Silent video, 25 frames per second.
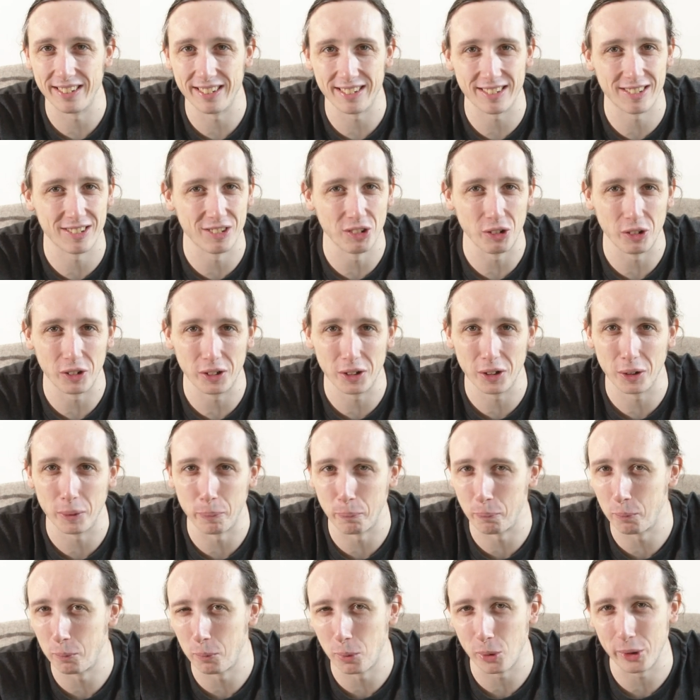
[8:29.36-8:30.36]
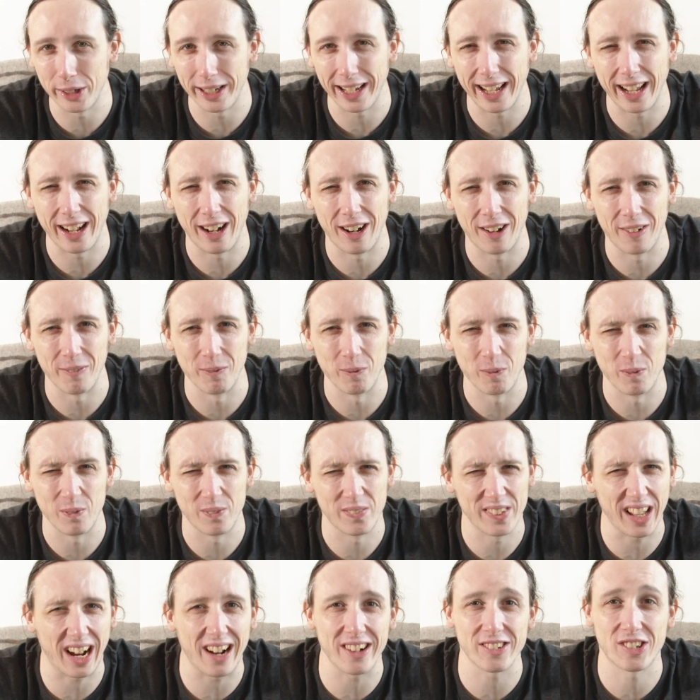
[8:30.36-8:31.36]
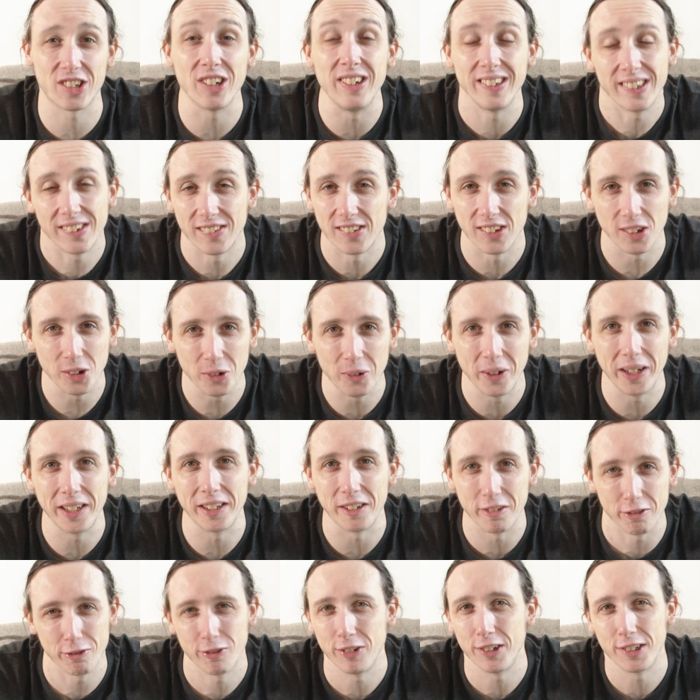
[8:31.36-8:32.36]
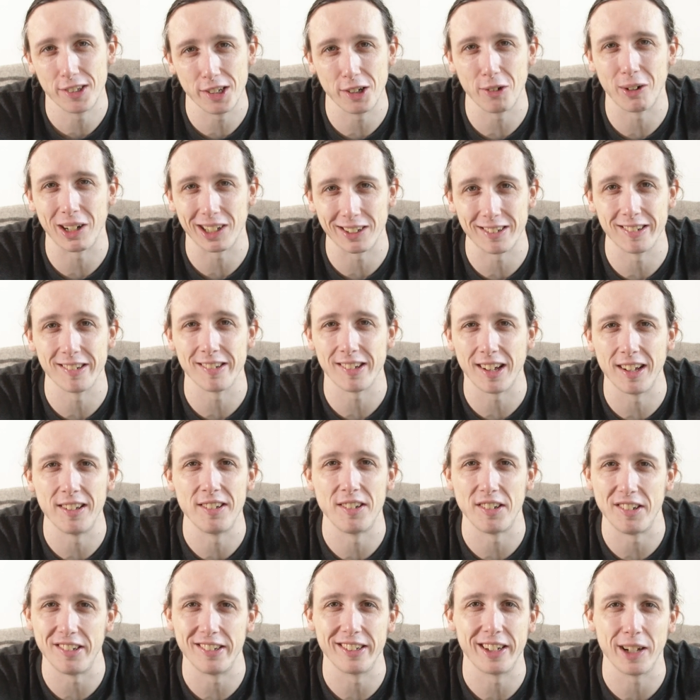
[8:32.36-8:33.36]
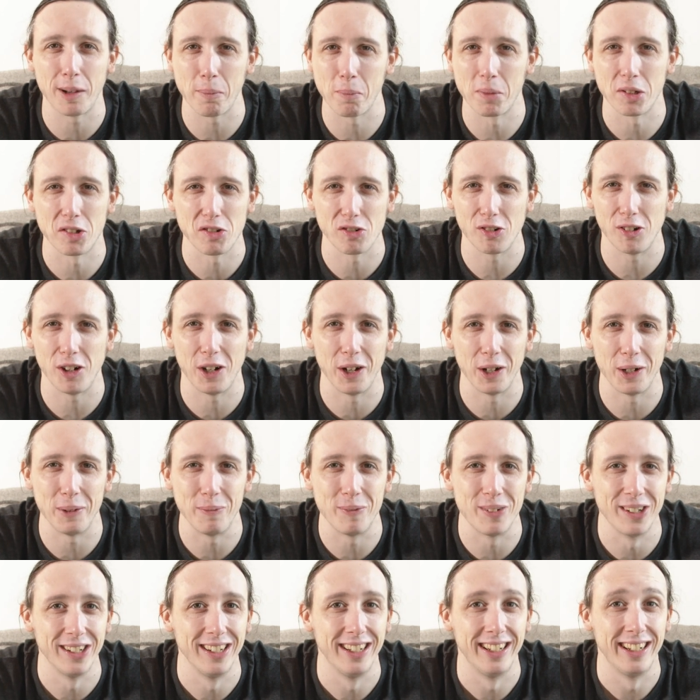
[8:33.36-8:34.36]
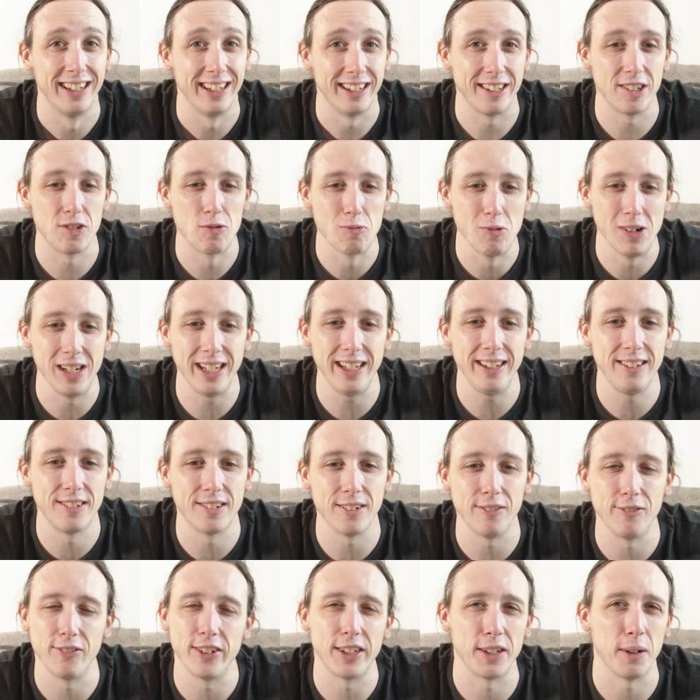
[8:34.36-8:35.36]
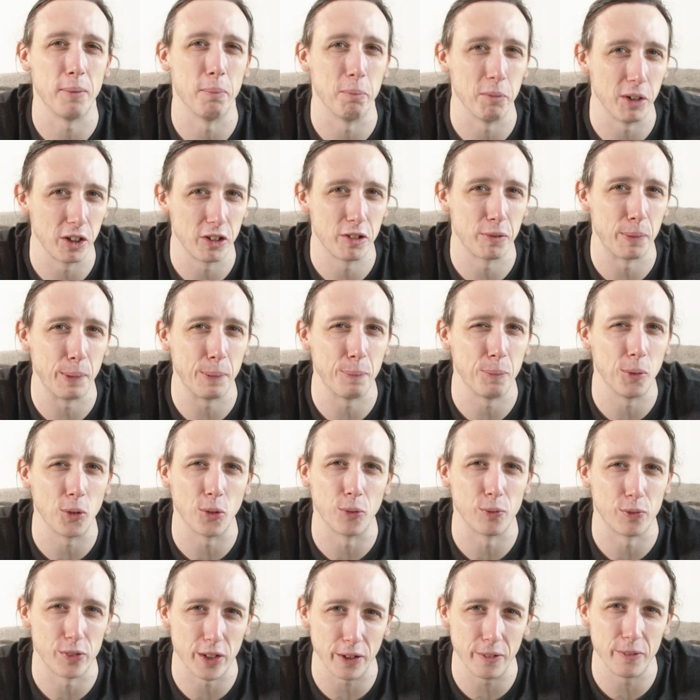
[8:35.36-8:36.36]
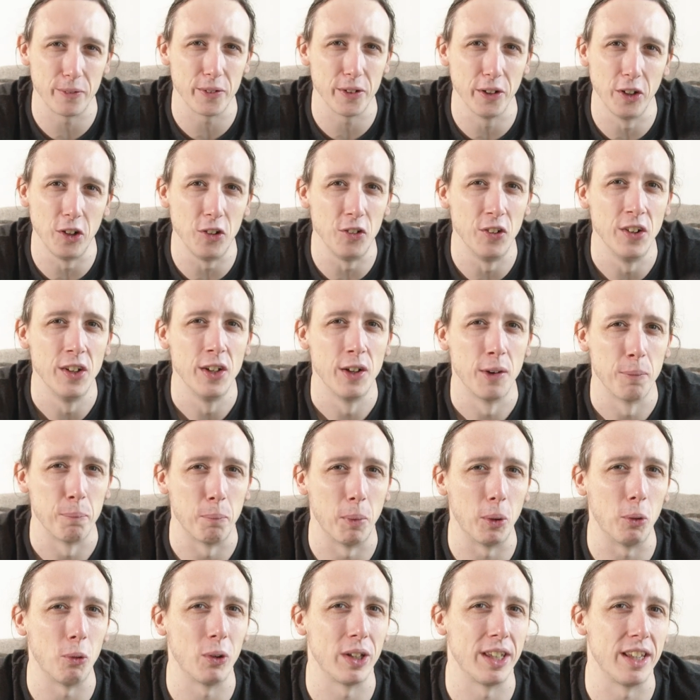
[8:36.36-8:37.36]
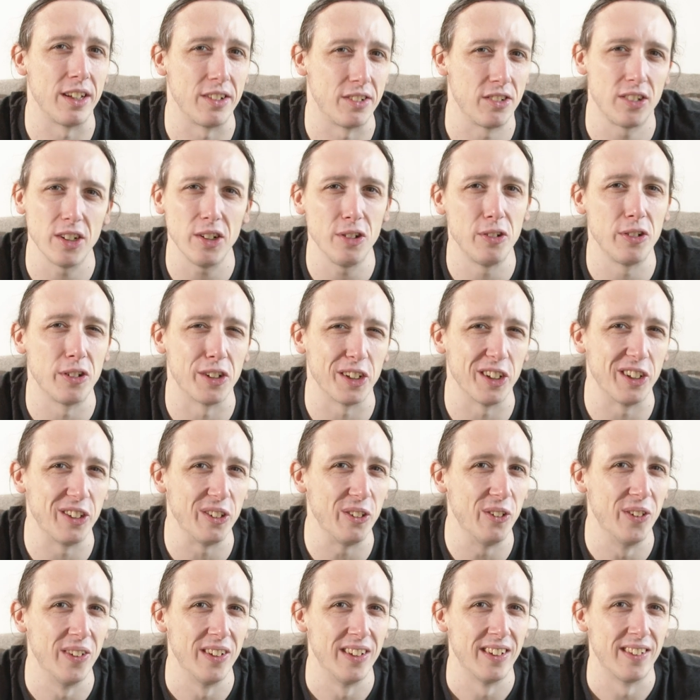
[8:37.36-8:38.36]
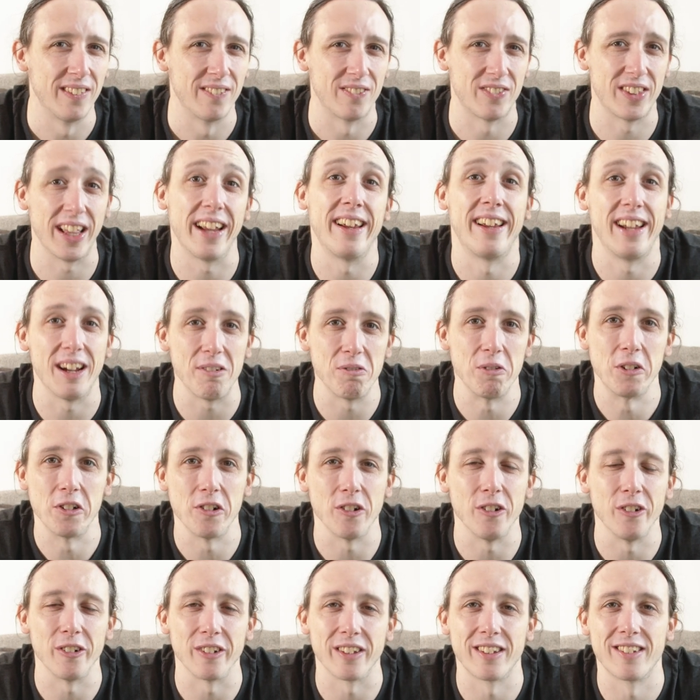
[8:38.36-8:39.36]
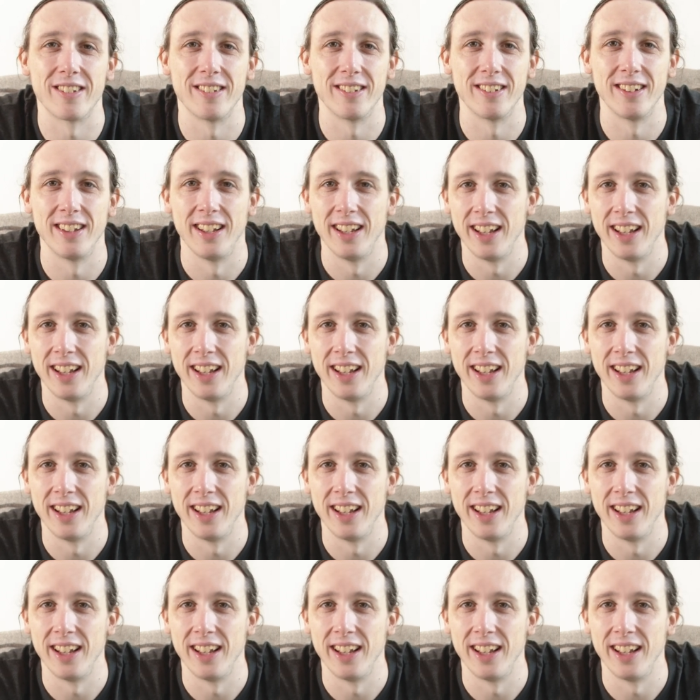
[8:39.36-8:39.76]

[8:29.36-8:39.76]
sort your body out, actually doing the physio exercises you get prescribed is really something that most people don't do, but when they do, they get results.